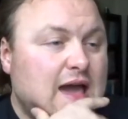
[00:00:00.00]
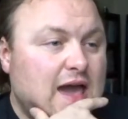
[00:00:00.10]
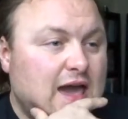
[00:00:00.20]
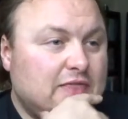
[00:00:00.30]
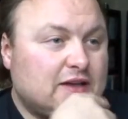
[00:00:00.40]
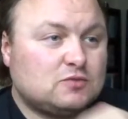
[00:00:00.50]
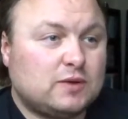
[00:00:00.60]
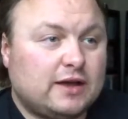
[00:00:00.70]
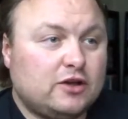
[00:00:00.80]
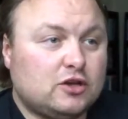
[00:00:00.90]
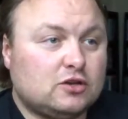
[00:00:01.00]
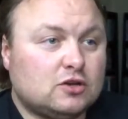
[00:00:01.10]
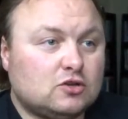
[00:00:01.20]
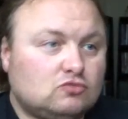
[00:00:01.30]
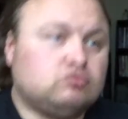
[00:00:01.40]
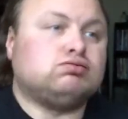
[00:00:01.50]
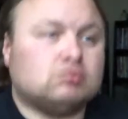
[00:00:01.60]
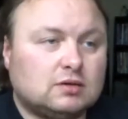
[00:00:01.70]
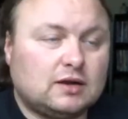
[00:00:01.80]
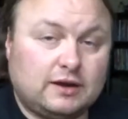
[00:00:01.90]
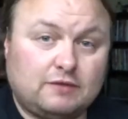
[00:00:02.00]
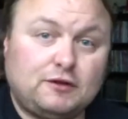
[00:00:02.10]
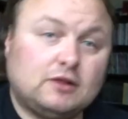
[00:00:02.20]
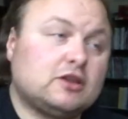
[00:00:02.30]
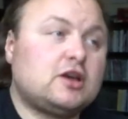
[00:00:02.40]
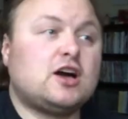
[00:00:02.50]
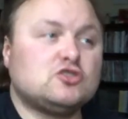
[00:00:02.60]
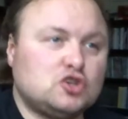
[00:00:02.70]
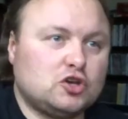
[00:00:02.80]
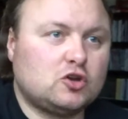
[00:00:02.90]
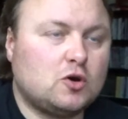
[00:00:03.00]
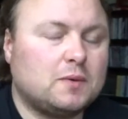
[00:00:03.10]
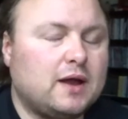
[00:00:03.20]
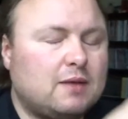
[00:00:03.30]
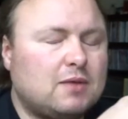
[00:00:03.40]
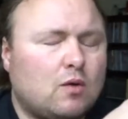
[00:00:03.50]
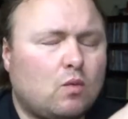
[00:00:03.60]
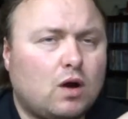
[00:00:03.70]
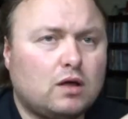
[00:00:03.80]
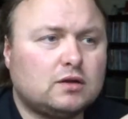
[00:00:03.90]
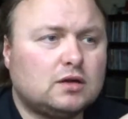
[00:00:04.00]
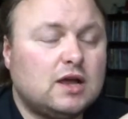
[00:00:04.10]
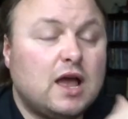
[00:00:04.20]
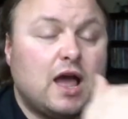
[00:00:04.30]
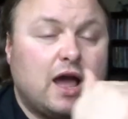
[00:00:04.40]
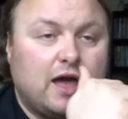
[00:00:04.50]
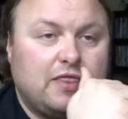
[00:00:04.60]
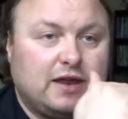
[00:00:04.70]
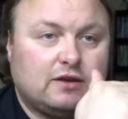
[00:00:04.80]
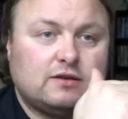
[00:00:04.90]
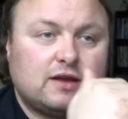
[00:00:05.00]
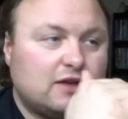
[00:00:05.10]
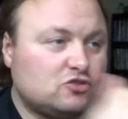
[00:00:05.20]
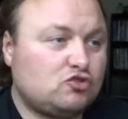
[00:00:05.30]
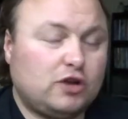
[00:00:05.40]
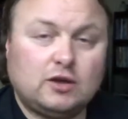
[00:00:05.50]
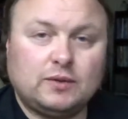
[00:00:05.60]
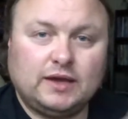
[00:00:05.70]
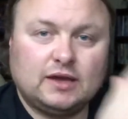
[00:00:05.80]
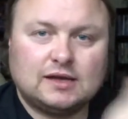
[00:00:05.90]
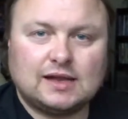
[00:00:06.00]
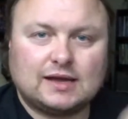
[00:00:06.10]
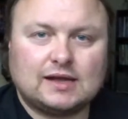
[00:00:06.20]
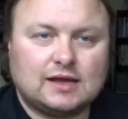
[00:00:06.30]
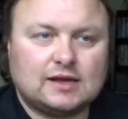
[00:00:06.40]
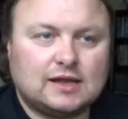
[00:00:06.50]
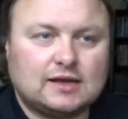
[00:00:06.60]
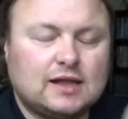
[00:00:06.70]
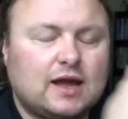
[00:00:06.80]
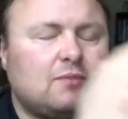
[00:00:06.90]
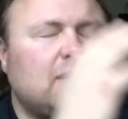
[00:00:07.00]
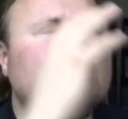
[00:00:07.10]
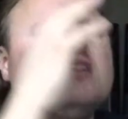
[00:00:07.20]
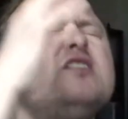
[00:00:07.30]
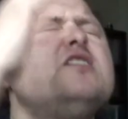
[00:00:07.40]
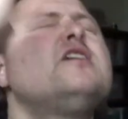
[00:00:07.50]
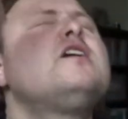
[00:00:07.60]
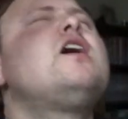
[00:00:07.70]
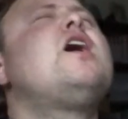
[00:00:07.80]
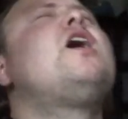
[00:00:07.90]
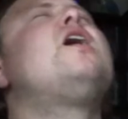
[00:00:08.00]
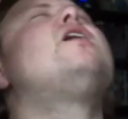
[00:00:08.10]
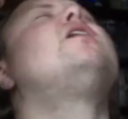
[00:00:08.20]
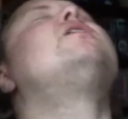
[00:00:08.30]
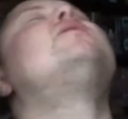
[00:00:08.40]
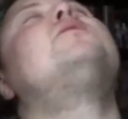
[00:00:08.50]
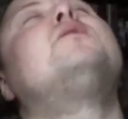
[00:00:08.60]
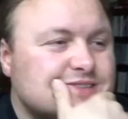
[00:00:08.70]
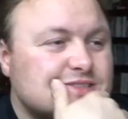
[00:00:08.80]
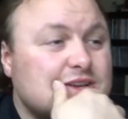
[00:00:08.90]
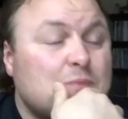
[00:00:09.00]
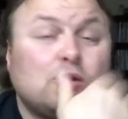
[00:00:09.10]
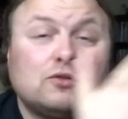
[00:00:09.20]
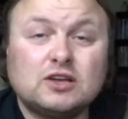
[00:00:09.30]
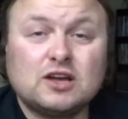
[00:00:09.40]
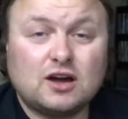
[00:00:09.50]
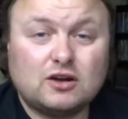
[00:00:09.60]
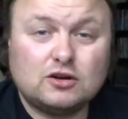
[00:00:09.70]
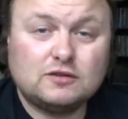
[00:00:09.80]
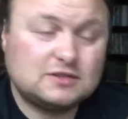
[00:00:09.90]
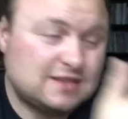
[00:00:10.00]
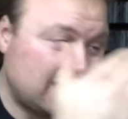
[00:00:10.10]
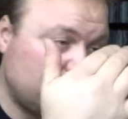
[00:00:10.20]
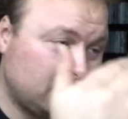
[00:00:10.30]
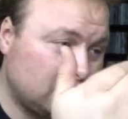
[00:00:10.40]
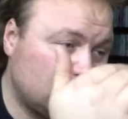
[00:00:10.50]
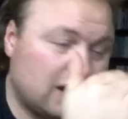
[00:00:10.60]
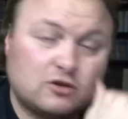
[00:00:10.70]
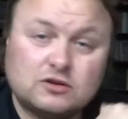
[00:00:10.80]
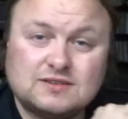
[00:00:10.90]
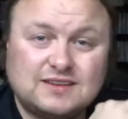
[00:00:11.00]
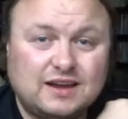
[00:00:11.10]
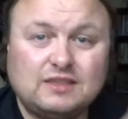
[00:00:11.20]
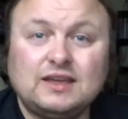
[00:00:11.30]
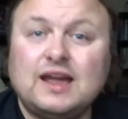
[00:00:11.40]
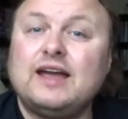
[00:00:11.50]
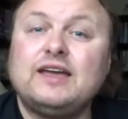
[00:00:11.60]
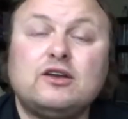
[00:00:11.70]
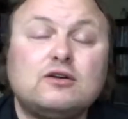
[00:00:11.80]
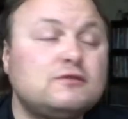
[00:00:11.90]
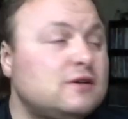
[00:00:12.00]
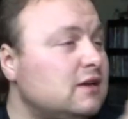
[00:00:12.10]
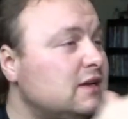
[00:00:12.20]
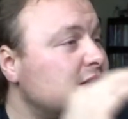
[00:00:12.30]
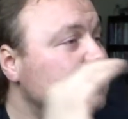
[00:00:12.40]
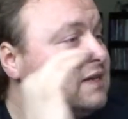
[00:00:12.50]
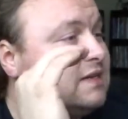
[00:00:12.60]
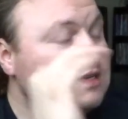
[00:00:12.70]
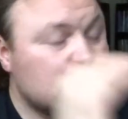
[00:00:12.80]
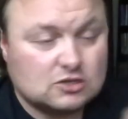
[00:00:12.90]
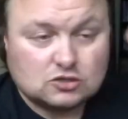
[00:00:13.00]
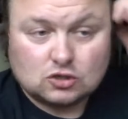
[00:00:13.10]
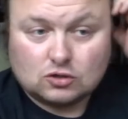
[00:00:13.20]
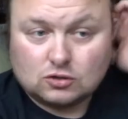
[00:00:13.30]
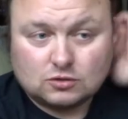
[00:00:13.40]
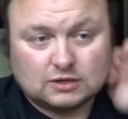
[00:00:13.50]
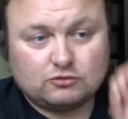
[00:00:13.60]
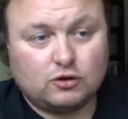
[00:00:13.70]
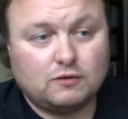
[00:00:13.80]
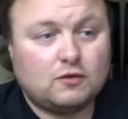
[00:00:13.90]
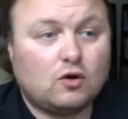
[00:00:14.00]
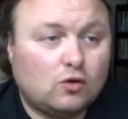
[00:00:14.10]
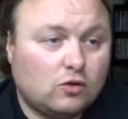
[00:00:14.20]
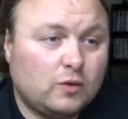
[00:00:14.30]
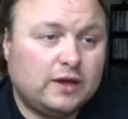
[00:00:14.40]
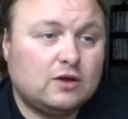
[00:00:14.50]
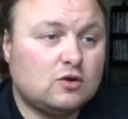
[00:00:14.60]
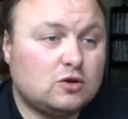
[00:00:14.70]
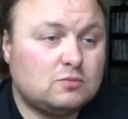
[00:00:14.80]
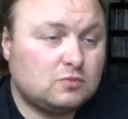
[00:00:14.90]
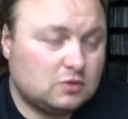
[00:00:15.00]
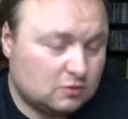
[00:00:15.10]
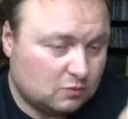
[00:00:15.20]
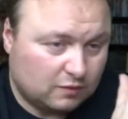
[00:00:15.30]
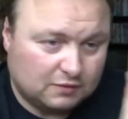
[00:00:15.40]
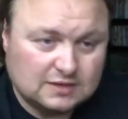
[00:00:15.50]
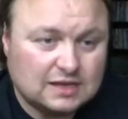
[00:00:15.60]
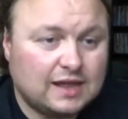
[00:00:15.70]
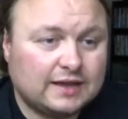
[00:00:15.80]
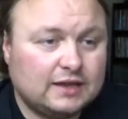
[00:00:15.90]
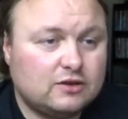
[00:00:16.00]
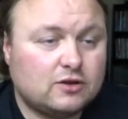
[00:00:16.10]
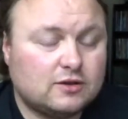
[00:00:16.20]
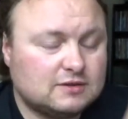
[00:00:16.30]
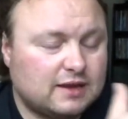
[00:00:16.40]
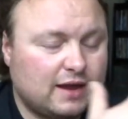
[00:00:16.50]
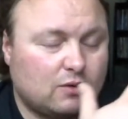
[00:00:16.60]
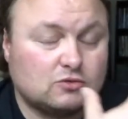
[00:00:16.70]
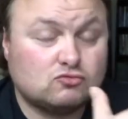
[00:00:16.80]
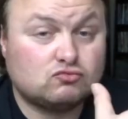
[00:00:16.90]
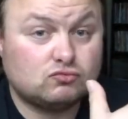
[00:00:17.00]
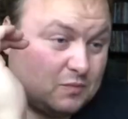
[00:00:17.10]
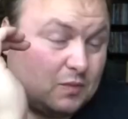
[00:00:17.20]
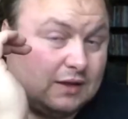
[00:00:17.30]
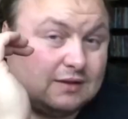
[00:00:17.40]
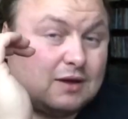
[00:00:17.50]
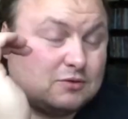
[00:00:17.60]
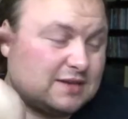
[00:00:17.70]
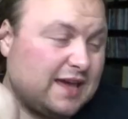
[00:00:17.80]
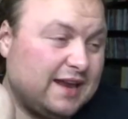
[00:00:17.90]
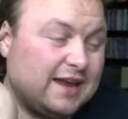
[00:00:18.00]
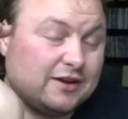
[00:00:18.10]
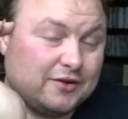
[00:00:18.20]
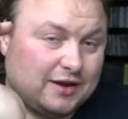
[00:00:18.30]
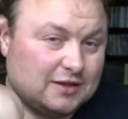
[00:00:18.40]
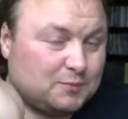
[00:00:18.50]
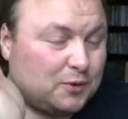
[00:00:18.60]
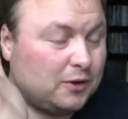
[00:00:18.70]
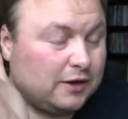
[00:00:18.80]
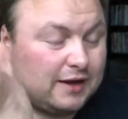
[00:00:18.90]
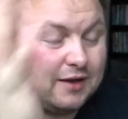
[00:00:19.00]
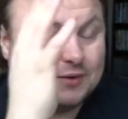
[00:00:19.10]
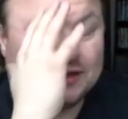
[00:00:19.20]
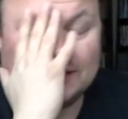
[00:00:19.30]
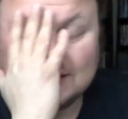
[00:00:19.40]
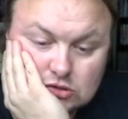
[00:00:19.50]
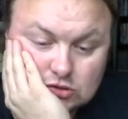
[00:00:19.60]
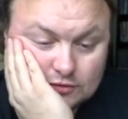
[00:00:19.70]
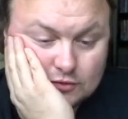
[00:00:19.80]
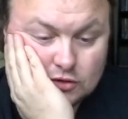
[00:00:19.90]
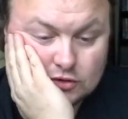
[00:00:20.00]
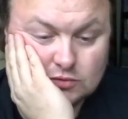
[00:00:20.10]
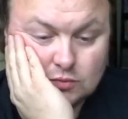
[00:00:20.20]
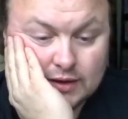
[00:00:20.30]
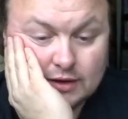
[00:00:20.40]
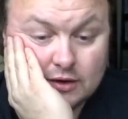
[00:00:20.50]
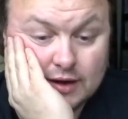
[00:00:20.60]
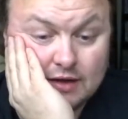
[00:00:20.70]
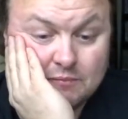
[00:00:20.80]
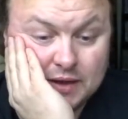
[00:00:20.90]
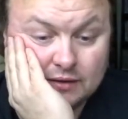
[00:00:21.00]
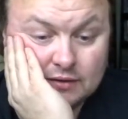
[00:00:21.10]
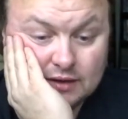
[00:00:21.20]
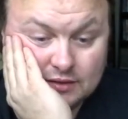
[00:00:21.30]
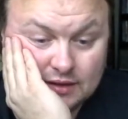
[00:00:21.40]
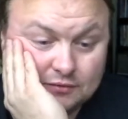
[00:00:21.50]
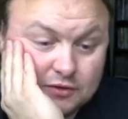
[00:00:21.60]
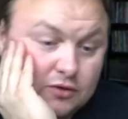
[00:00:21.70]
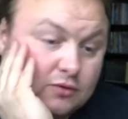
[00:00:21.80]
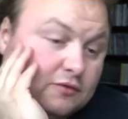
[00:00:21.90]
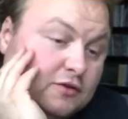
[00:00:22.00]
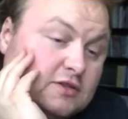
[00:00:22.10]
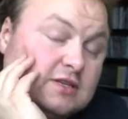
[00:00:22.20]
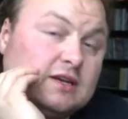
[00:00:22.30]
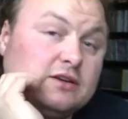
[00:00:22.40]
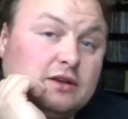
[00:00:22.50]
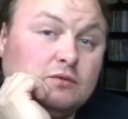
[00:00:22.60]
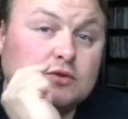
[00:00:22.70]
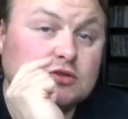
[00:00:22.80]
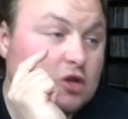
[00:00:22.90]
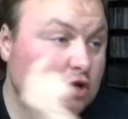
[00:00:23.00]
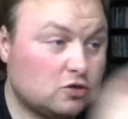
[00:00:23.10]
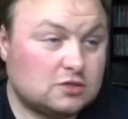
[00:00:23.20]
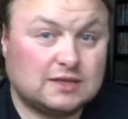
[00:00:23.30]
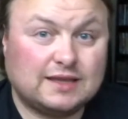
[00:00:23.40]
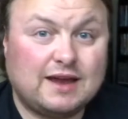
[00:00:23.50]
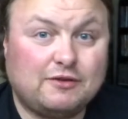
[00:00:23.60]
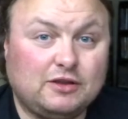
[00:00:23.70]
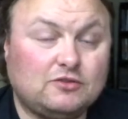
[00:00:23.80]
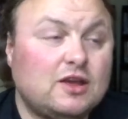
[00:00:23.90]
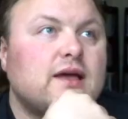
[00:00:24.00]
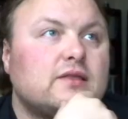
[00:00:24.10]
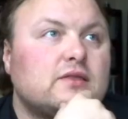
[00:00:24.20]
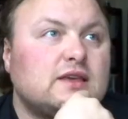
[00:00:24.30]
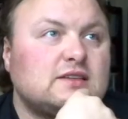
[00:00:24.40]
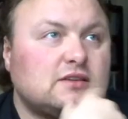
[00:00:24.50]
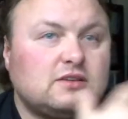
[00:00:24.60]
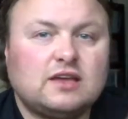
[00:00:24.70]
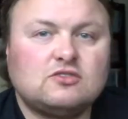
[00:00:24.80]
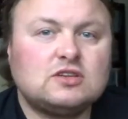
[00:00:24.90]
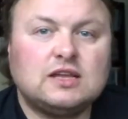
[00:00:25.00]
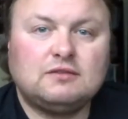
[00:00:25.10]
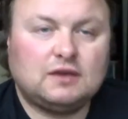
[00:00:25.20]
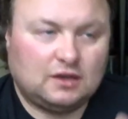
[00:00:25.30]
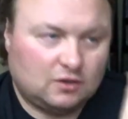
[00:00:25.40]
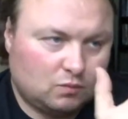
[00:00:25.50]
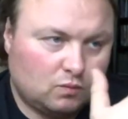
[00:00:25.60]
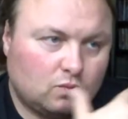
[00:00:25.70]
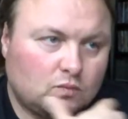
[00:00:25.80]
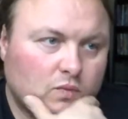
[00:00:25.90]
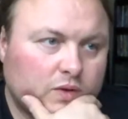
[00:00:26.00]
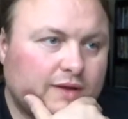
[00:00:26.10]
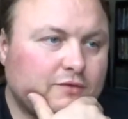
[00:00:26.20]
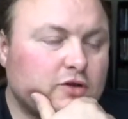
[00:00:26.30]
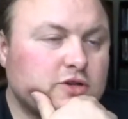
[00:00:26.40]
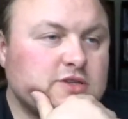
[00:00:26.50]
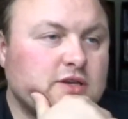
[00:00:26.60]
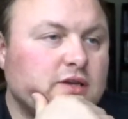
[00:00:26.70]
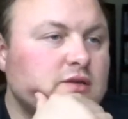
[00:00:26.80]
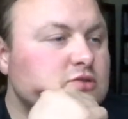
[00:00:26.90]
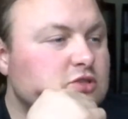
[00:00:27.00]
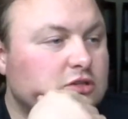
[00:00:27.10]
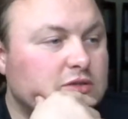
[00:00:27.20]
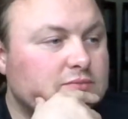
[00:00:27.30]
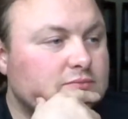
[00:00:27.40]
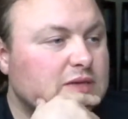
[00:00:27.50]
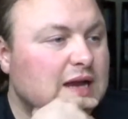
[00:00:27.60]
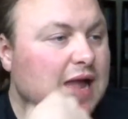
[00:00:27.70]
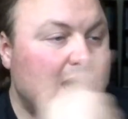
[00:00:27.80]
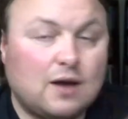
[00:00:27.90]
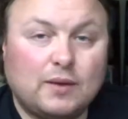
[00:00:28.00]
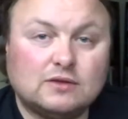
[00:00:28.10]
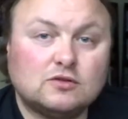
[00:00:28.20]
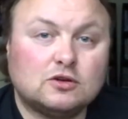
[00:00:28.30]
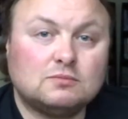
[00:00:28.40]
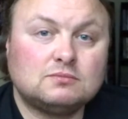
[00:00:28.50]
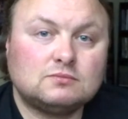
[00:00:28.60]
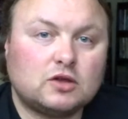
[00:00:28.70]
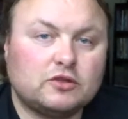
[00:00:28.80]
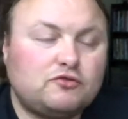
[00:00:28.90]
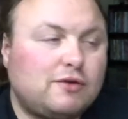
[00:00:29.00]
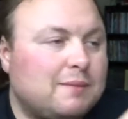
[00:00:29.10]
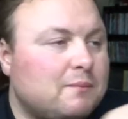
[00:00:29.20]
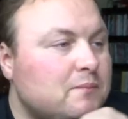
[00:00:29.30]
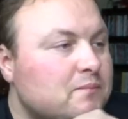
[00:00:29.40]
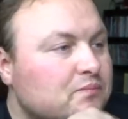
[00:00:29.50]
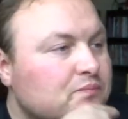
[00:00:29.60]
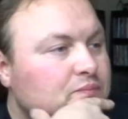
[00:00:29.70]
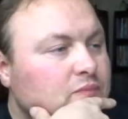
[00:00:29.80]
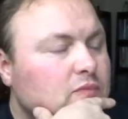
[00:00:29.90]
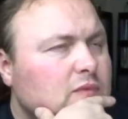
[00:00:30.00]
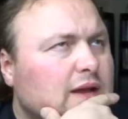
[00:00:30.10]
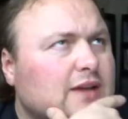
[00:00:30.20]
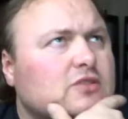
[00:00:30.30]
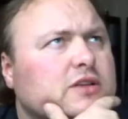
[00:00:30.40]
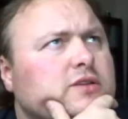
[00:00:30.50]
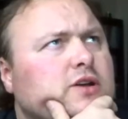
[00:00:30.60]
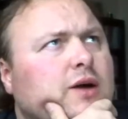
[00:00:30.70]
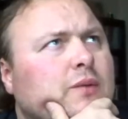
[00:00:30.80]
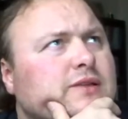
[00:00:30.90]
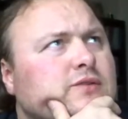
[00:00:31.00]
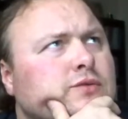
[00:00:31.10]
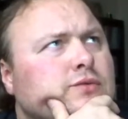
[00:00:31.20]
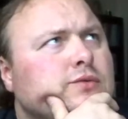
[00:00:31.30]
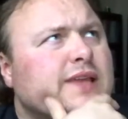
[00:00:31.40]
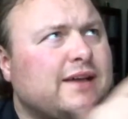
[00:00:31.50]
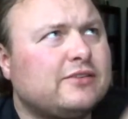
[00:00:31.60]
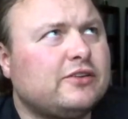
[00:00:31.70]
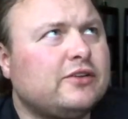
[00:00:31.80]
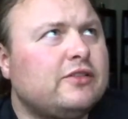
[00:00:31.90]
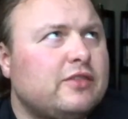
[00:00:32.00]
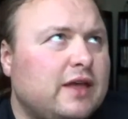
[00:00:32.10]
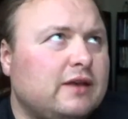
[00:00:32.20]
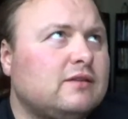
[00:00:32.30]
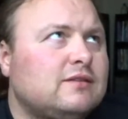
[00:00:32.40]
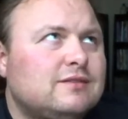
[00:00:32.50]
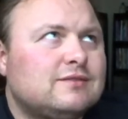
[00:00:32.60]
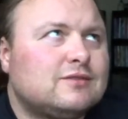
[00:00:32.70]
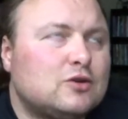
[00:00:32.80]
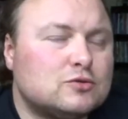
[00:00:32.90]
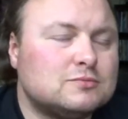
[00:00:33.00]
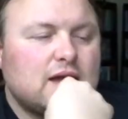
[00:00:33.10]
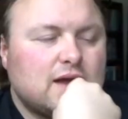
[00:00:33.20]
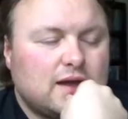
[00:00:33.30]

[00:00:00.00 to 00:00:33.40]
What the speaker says: And that's when I heard, and I felt the car jerk up, and I'm like, what? And then straight away, clack, clack, clack, clack. I'm like, no! So I pulled the car over to have a look. I couldn't see anything hanging off. So I drove all the way home with this clacking noise, and I was getting angry, let's put it that way. So of course, when I got out of bed in the afternoon, the first thing I did was go to the garage. They said, yeah, just leave it here and we'll have a look at it. So I went home on the tram. Actually, no, I went to the Asda, then home.